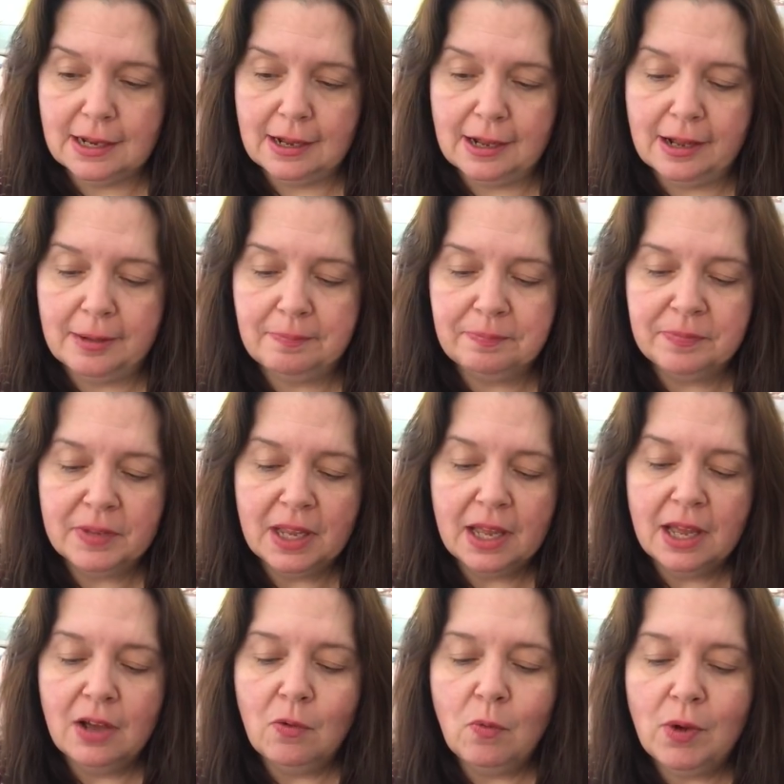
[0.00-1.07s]
um,
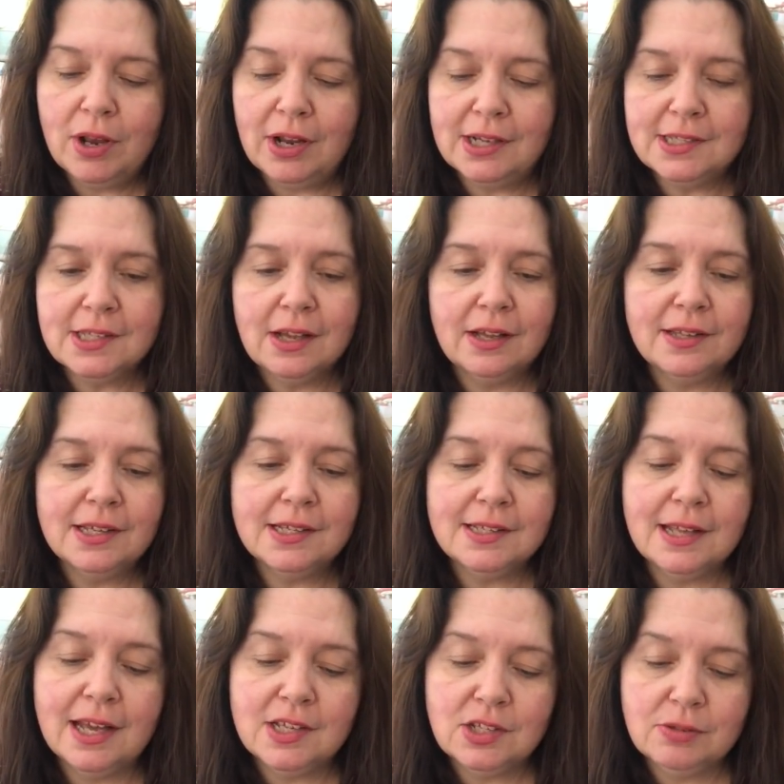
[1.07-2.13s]
when I saw these
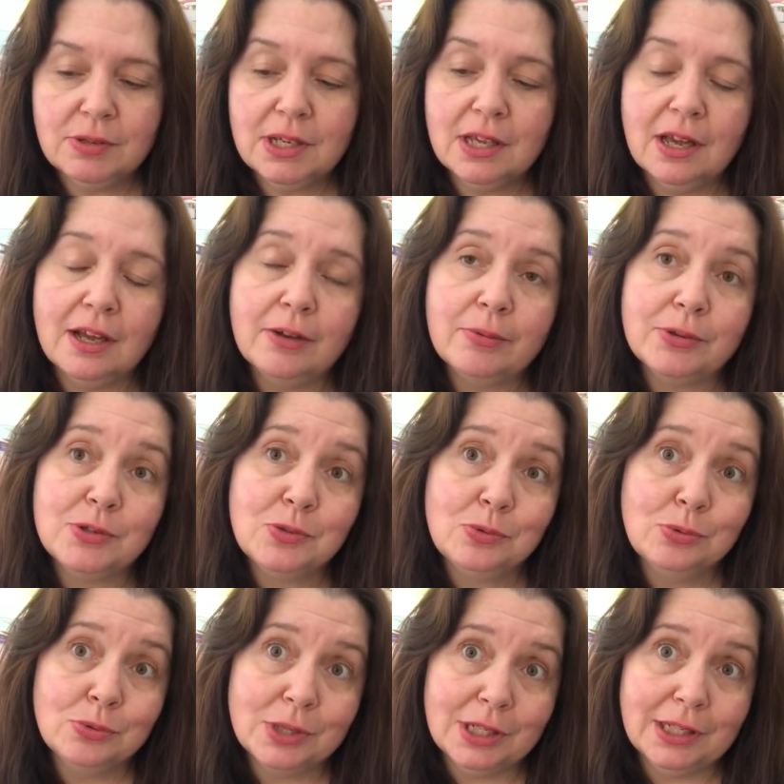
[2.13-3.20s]
last week, I was
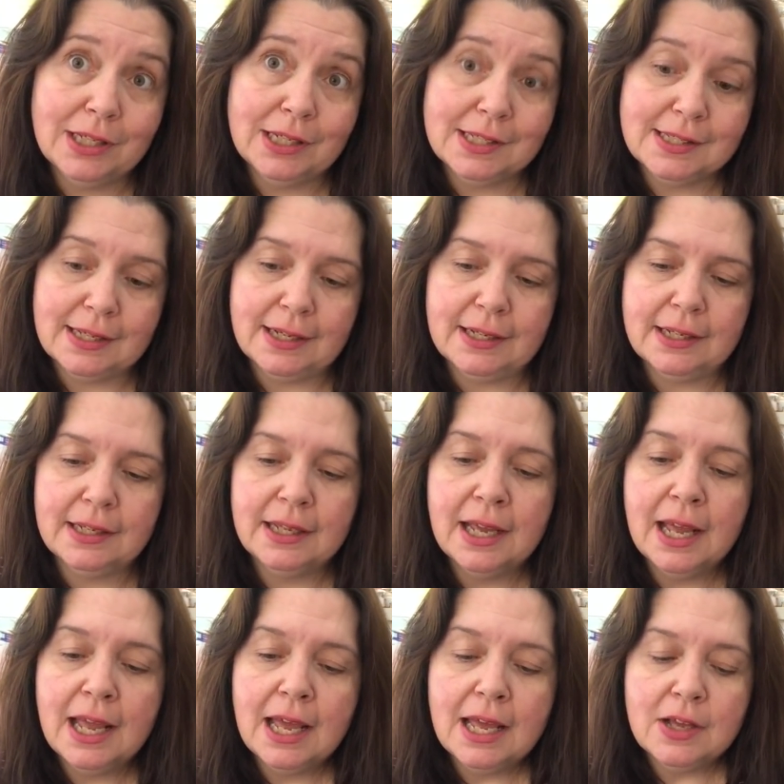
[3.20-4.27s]
really excited.
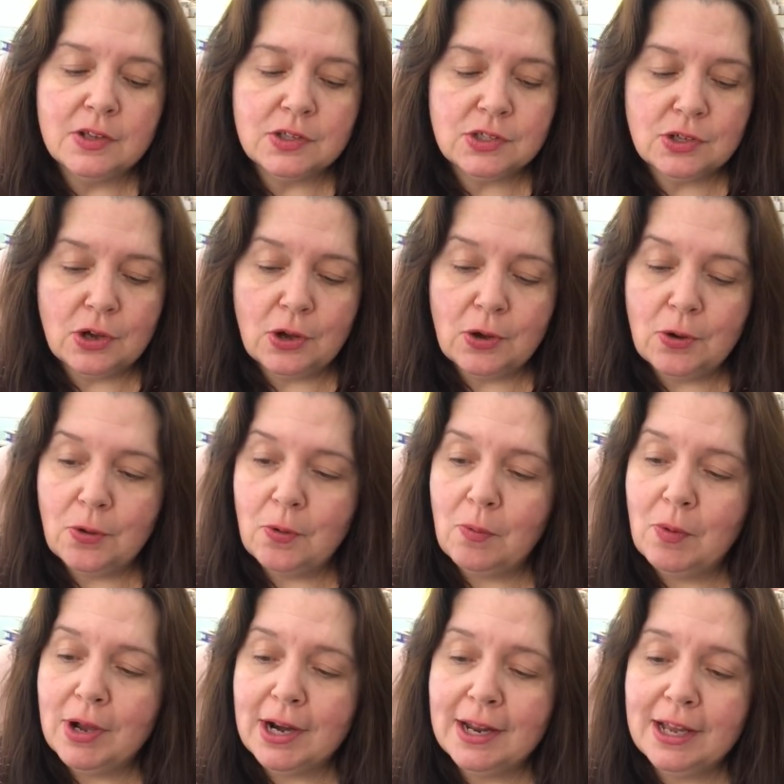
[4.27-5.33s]
So
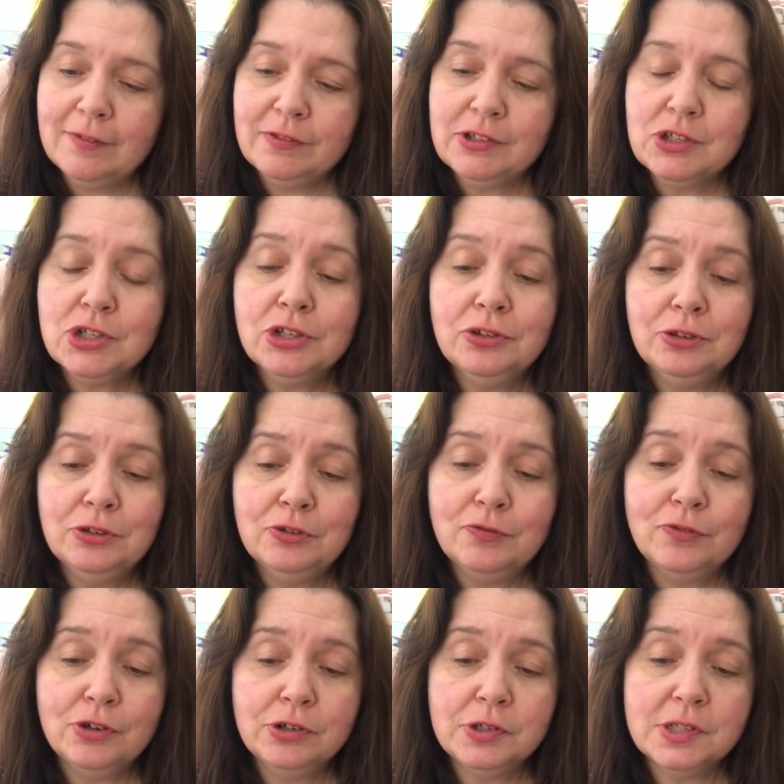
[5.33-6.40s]
what I have to show you
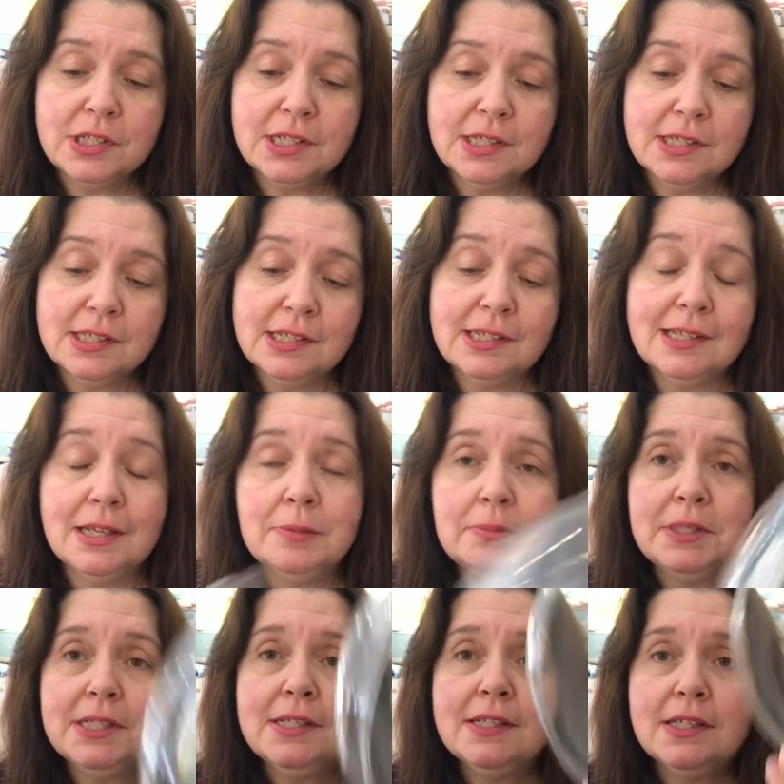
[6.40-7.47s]
first is this
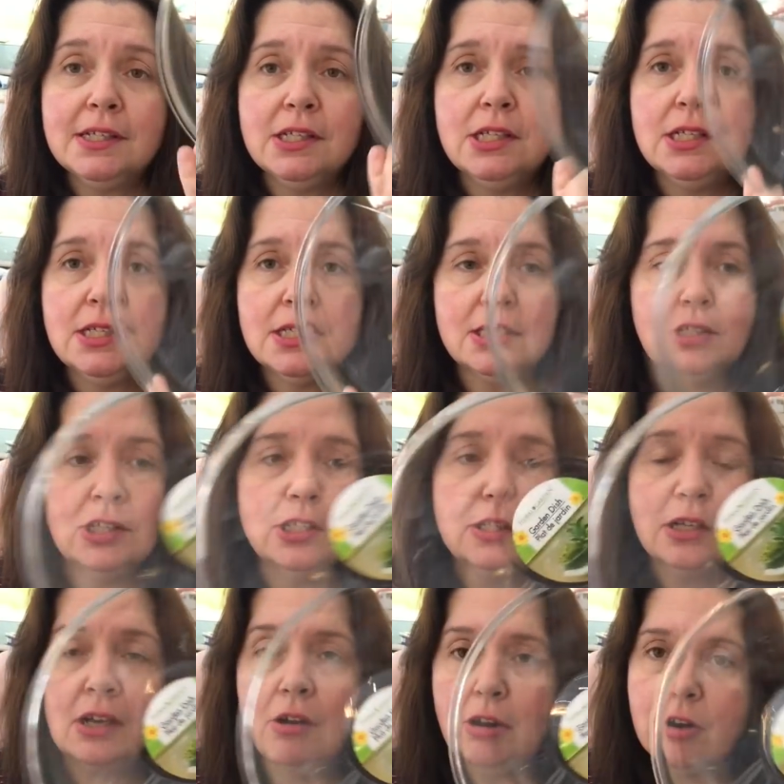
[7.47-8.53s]
empty dish. It's just
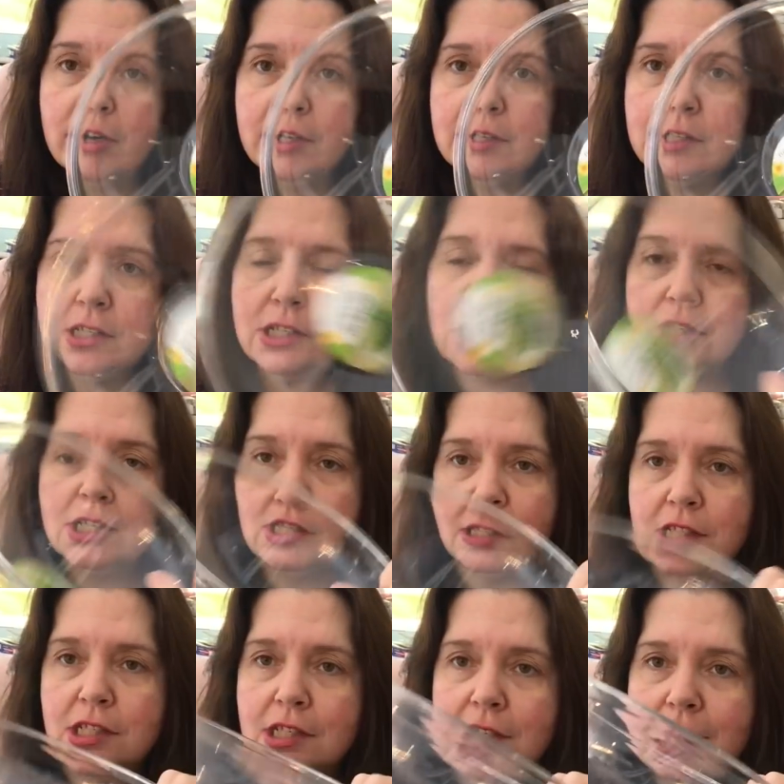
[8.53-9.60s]
a garden dish.
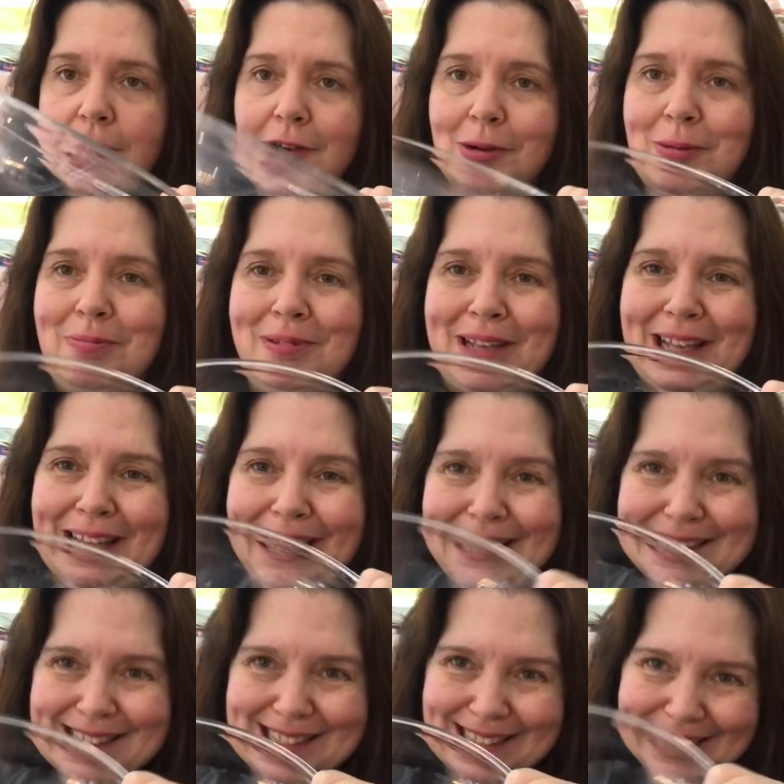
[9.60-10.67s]
It's just clear
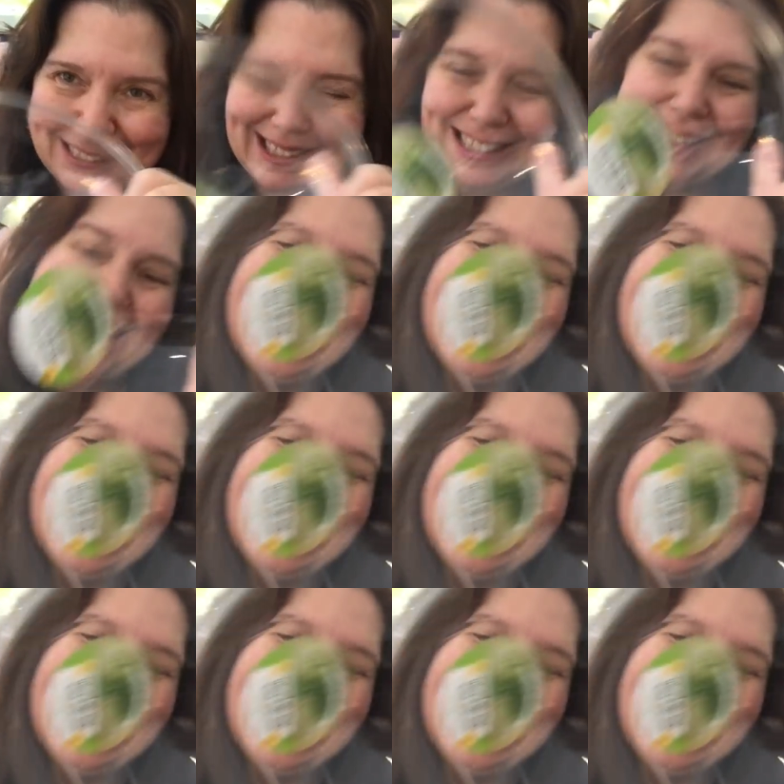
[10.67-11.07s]
plastic.